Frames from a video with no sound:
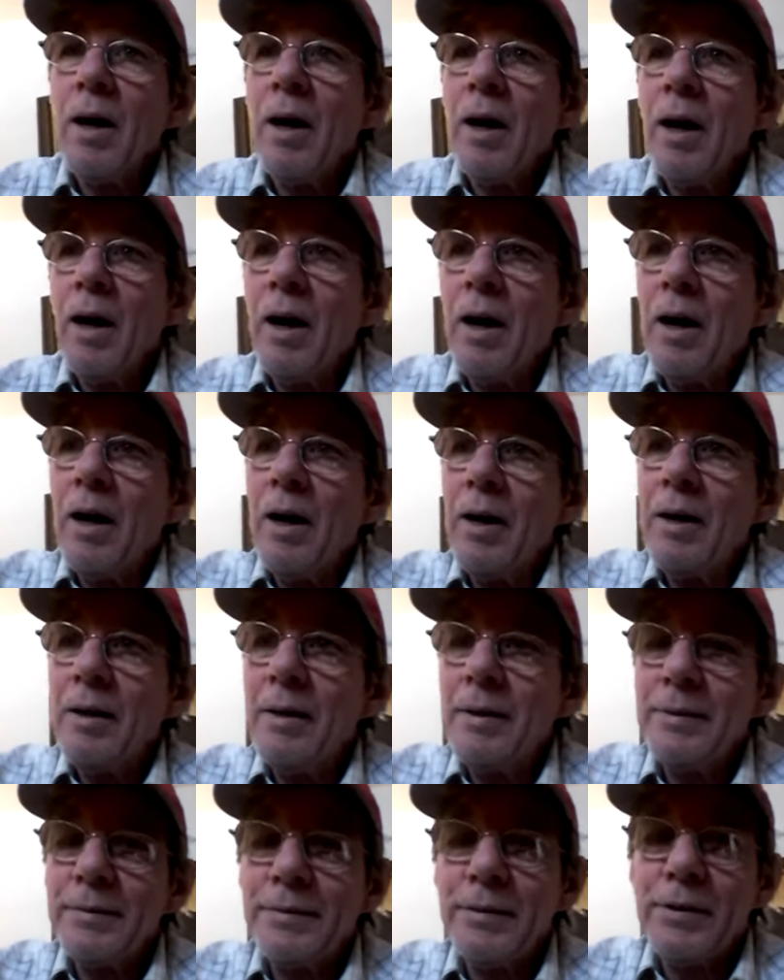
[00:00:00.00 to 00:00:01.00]

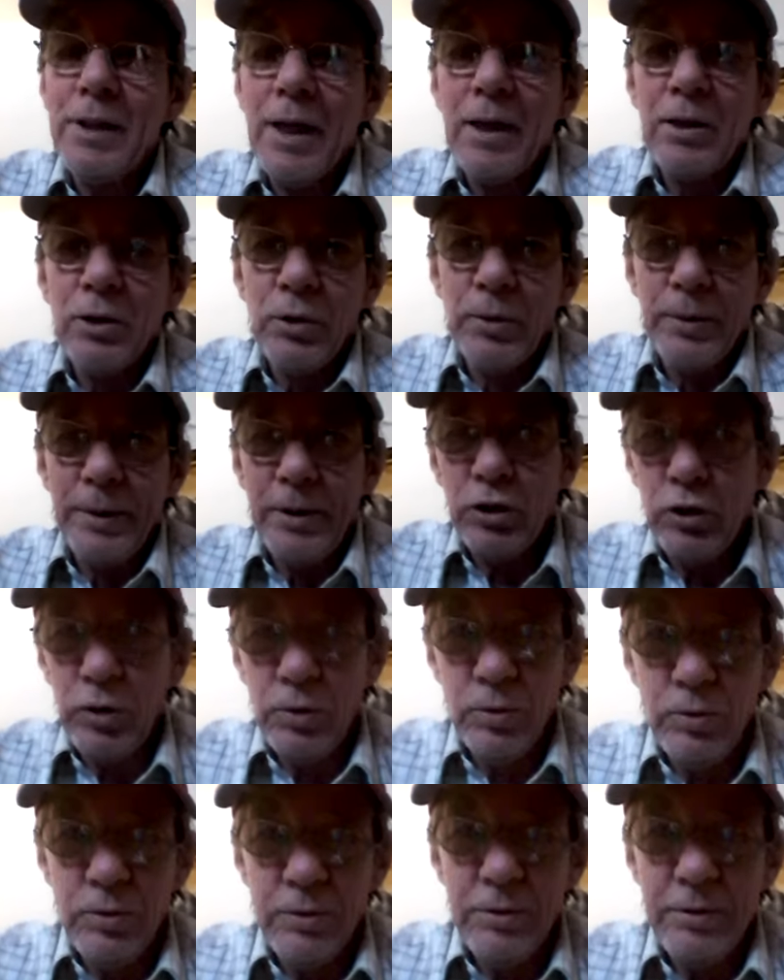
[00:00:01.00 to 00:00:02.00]
uh, gender
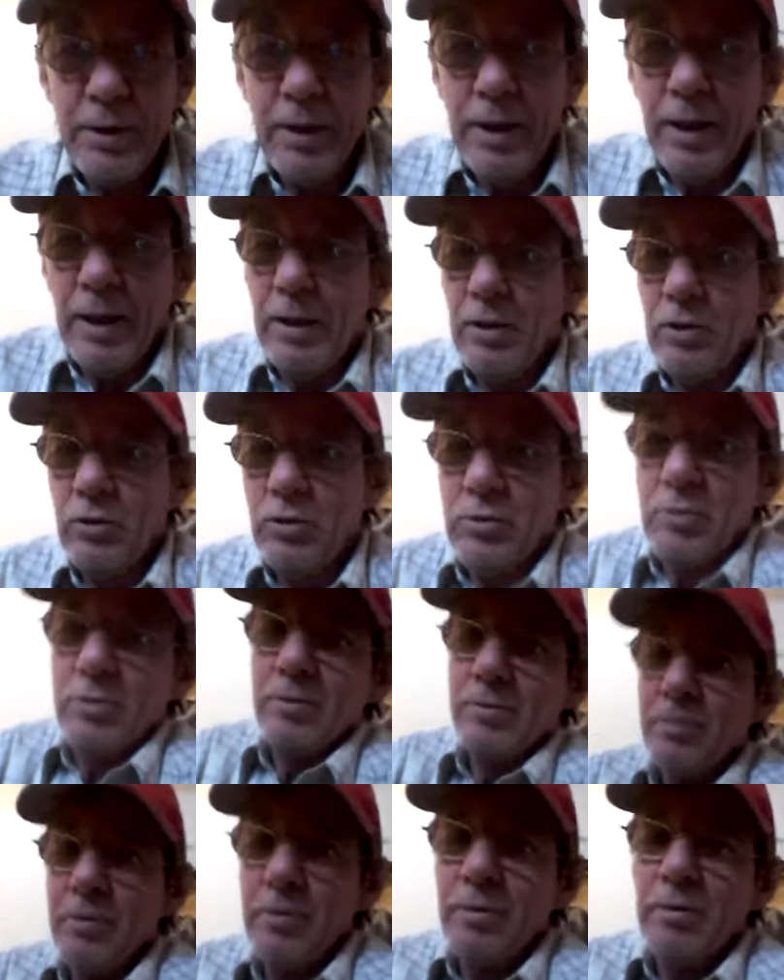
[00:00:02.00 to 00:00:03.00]
issues.
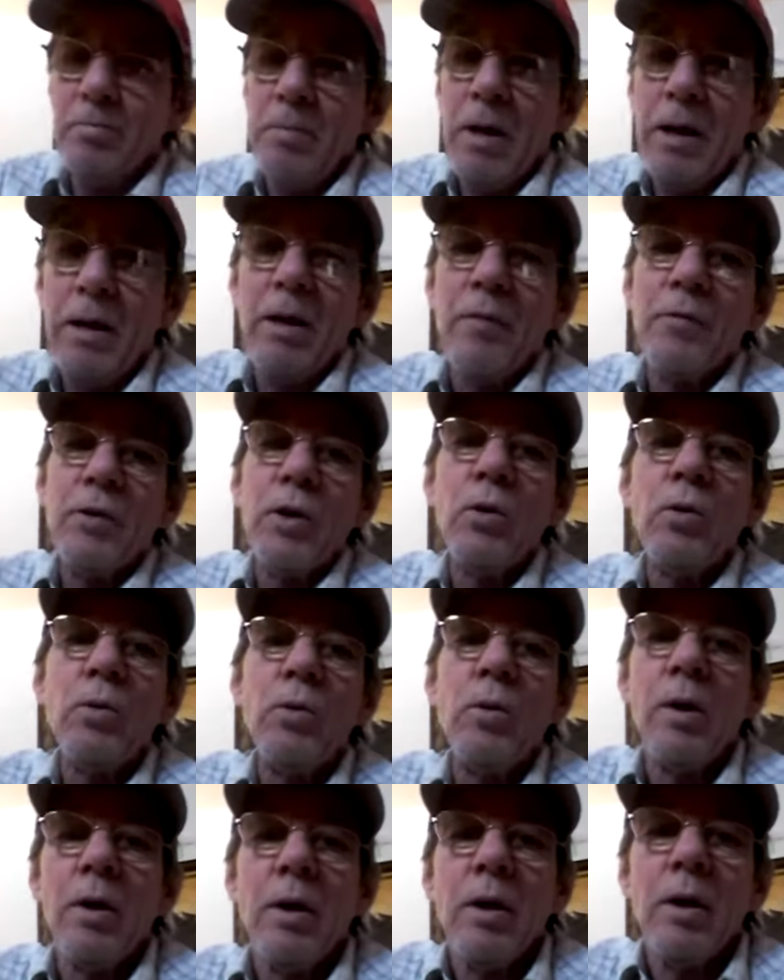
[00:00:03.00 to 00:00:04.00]
As many of
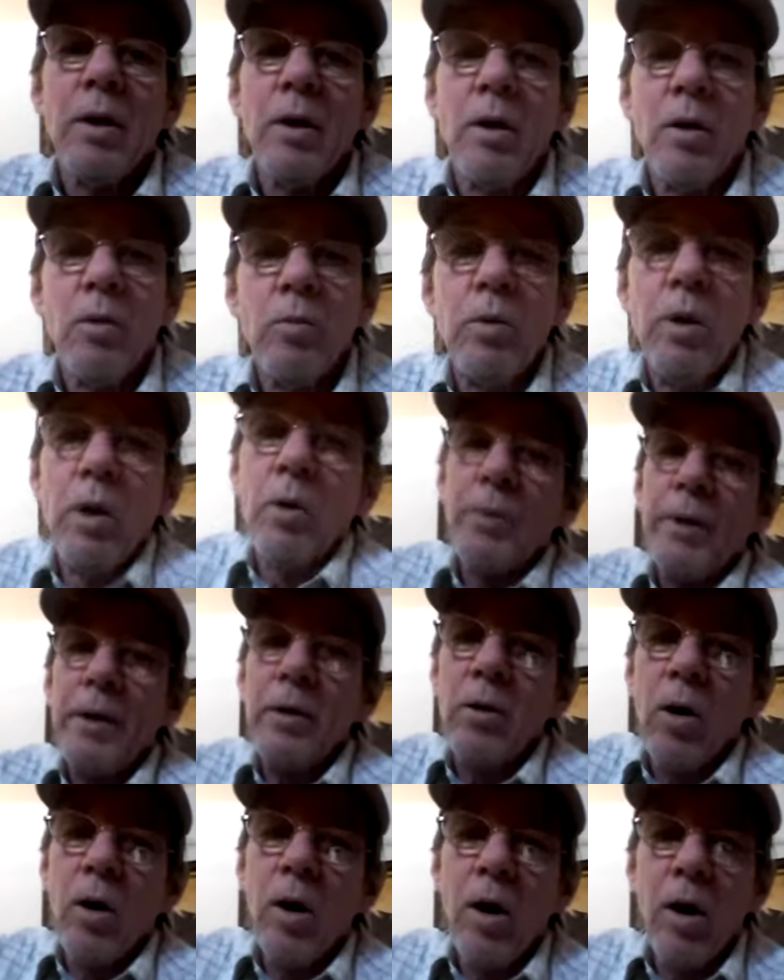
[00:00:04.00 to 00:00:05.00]
you will
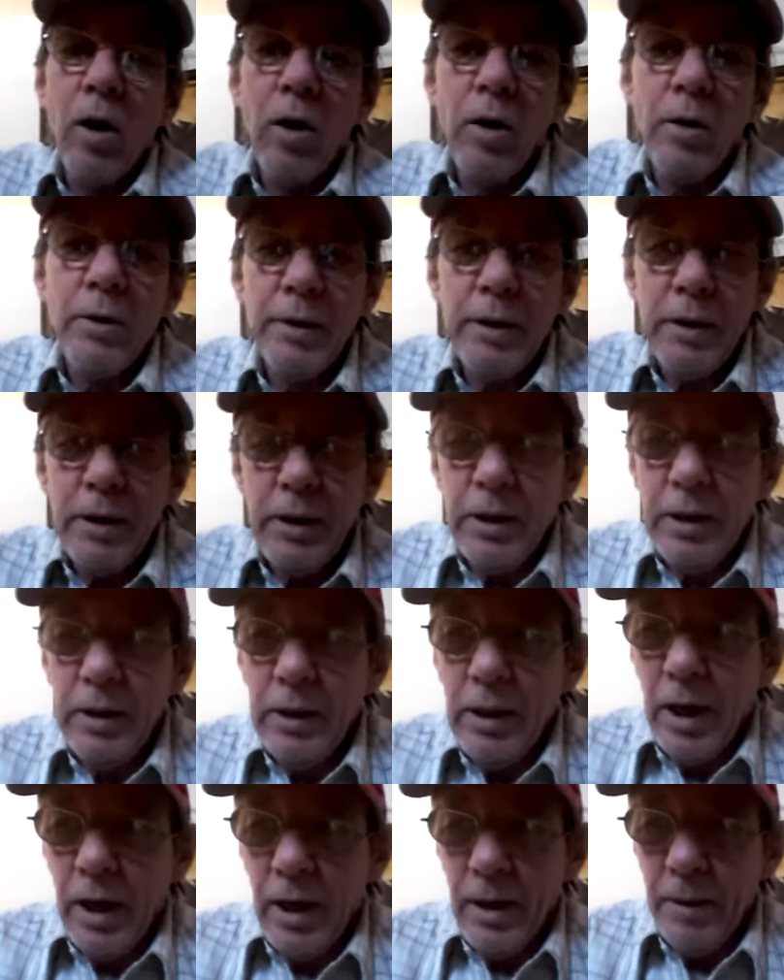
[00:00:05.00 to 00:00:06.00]
recall,
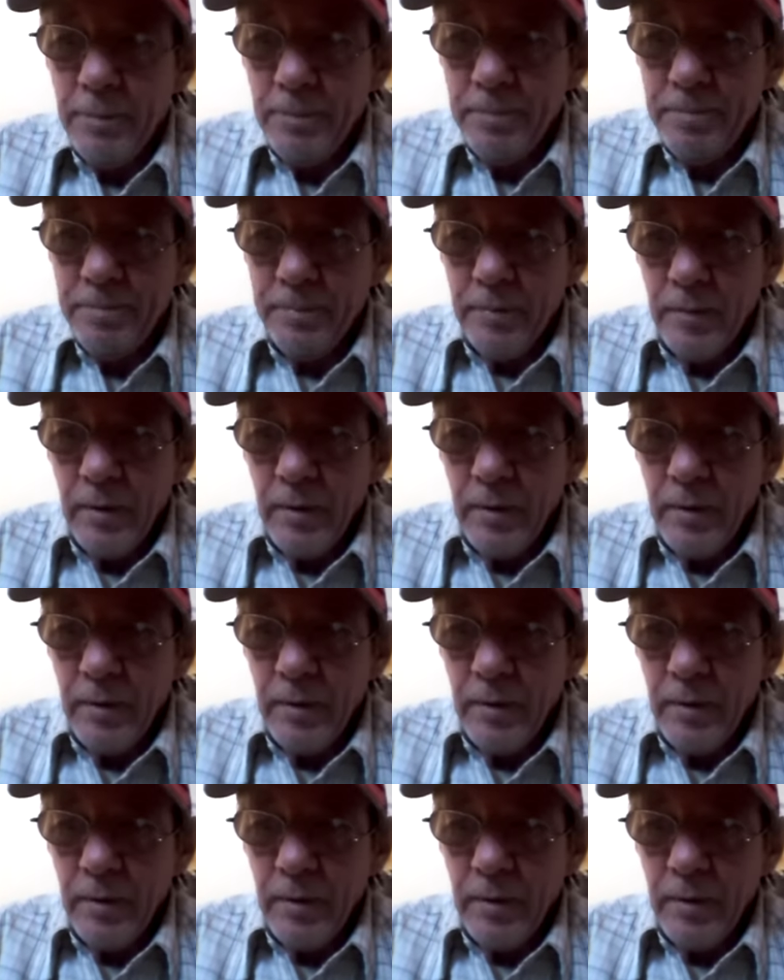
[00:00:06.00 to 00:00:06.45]
he um,